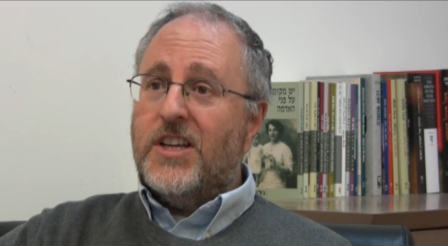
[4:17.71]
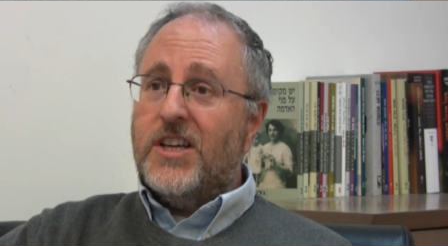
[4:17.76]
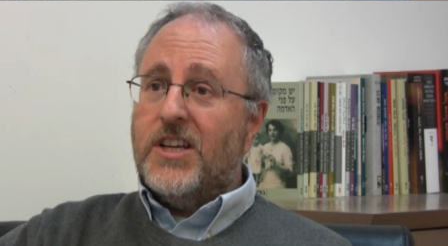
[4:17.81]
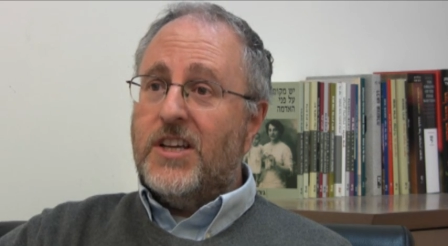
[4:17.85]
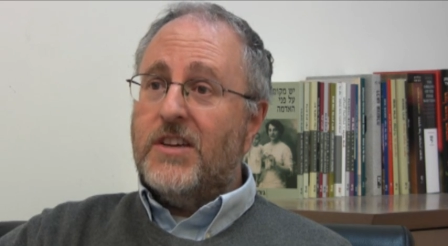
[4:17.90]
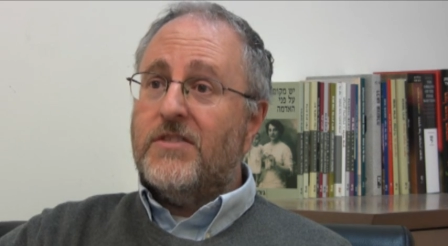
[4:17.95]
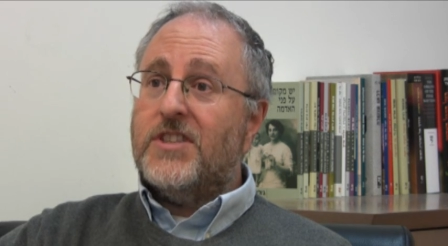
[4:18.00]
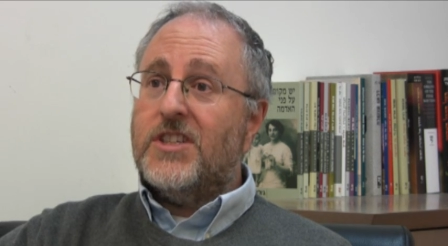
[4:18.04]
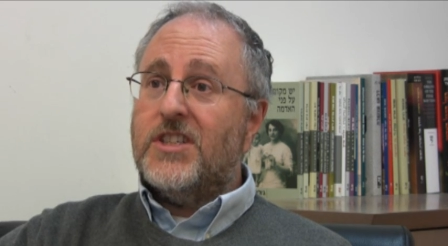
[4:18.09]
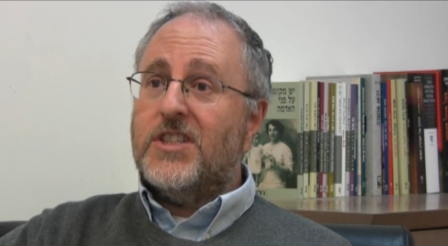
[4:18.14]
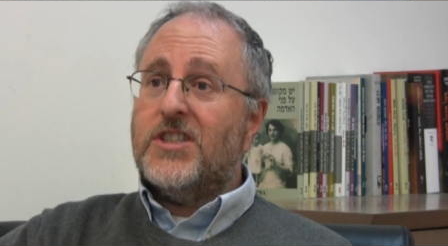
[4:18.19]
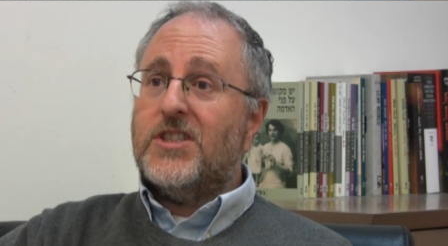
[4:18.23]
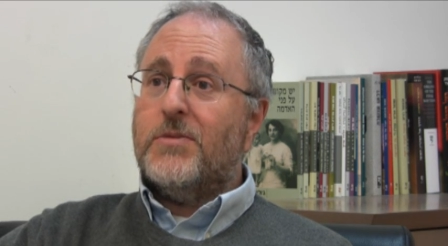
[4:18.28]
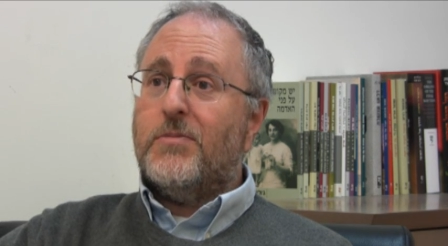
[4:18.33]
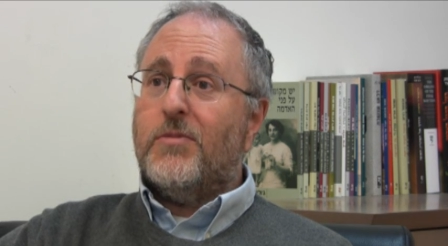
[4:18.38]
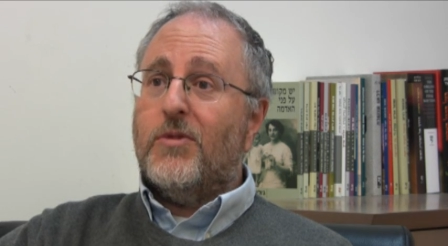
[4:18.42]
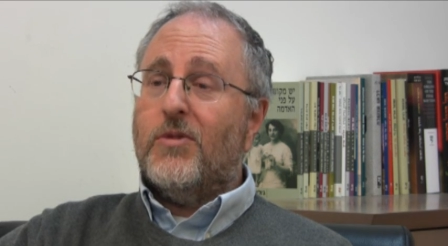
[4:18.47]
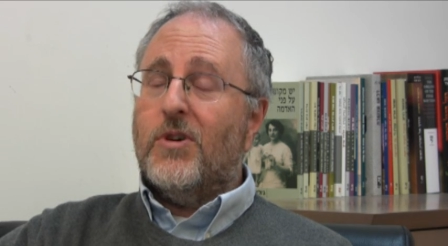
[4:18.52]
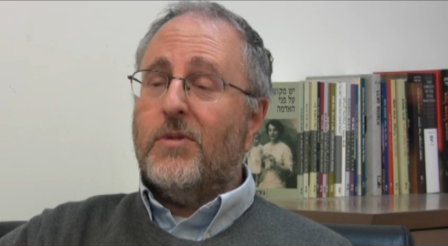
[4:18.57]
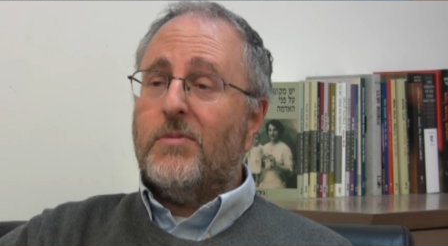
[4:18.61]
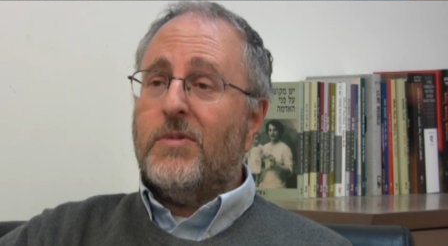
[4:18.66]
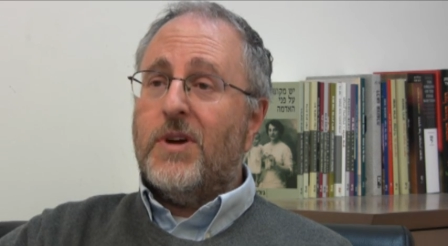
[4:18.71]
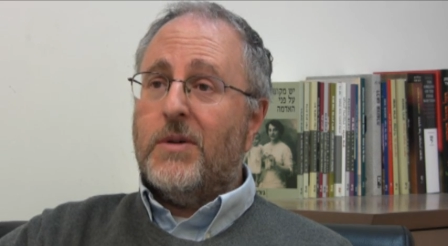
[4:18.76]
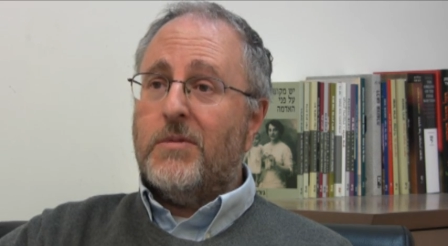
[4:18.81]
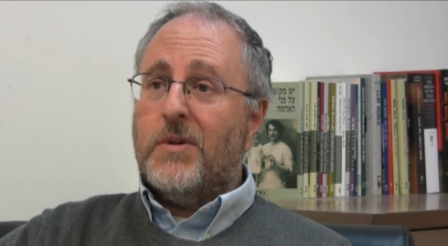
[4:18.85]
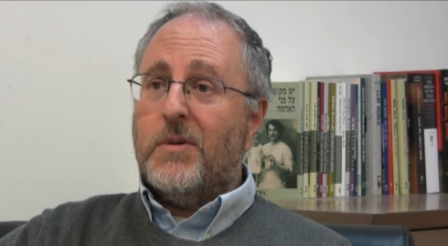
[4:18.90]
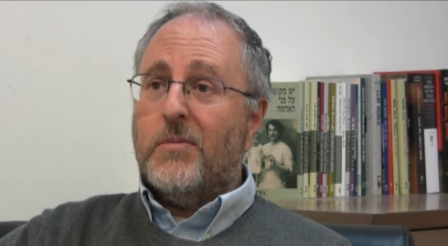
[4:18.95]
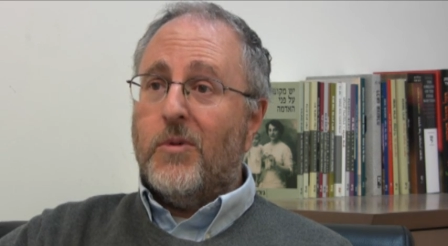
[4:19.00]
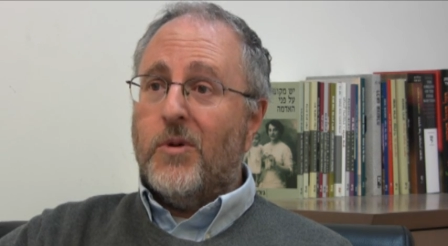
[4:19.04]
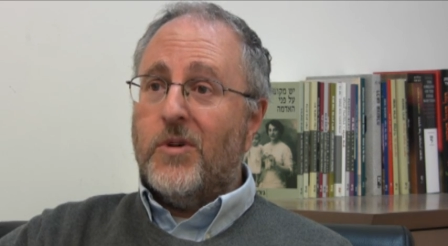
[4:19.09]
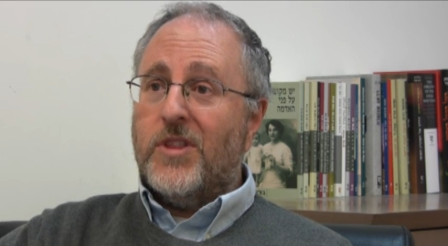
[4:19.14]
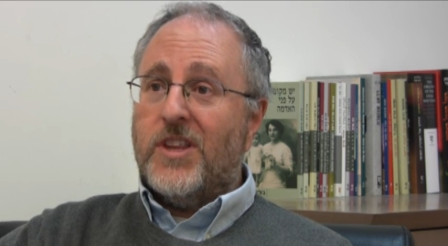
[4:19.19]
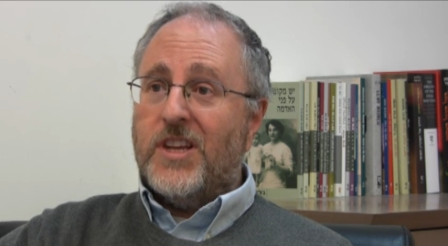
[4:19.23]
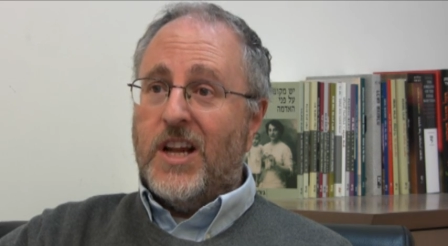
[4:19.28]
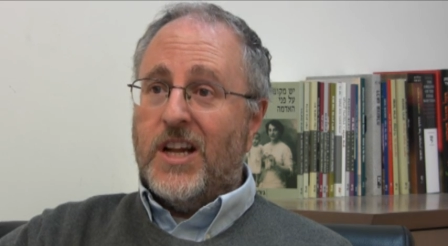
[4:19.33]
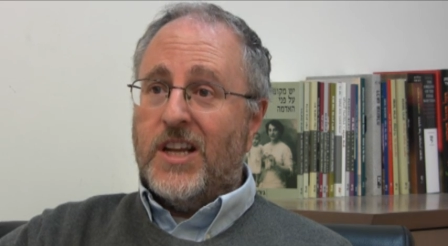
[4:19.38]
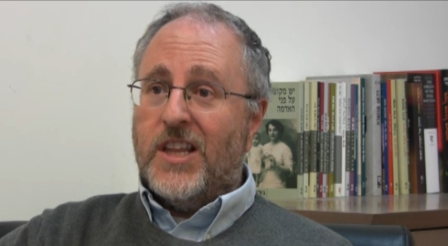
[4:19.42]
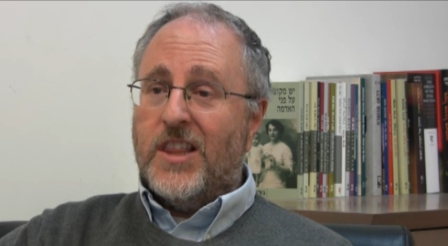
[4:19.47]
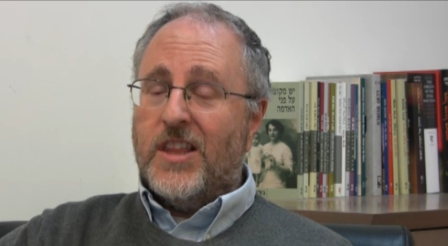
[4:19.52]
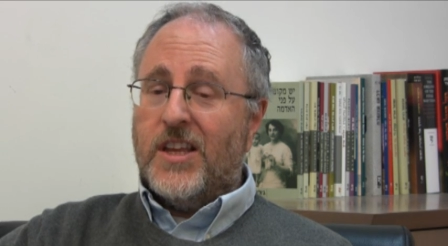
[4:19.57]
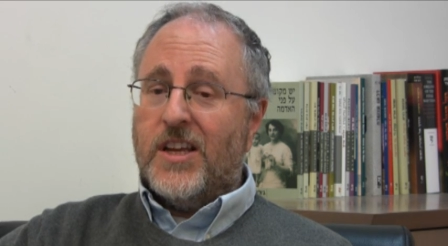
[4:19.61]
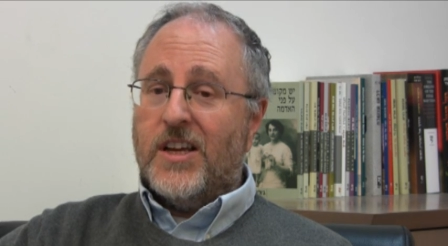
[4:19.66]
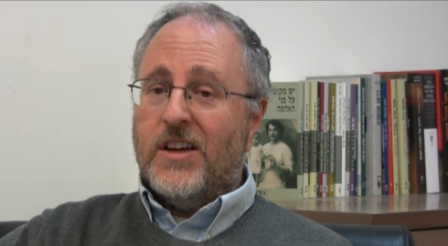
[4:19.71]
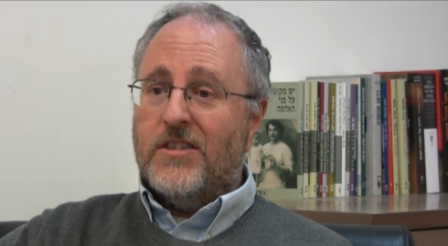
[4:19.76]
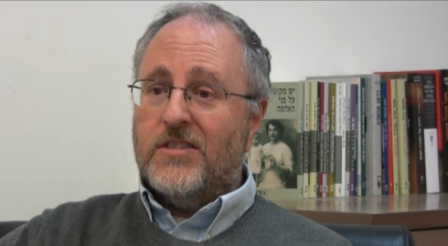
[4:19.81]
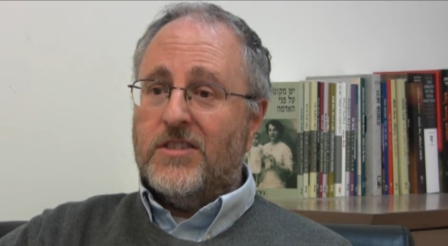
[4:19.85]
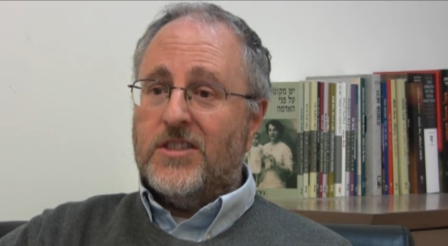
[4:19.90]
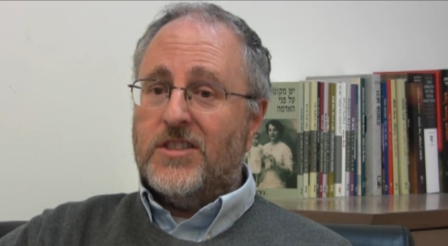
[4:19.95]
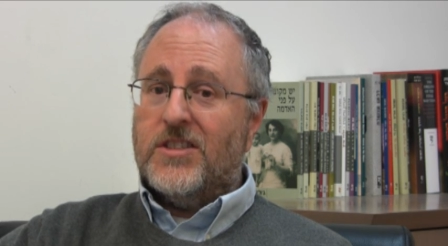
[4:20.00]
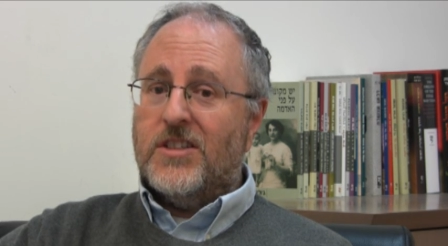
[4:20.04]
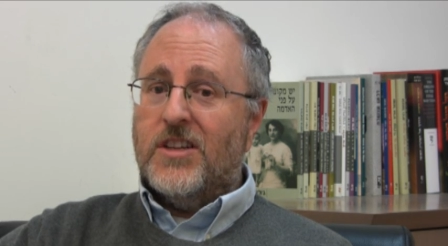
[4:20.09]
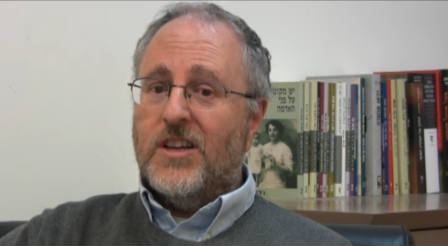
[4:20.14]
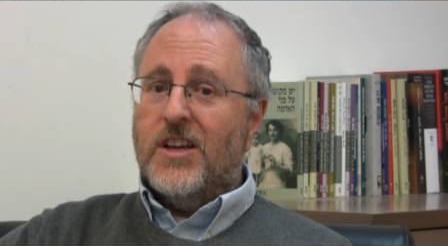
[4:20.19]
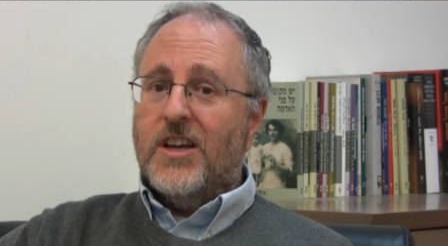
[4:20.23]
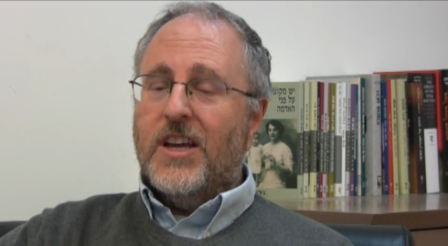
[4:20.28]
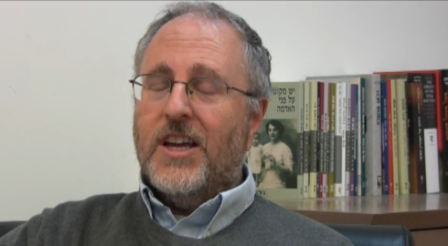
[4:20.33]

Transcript: he gives his support probably more than anything else.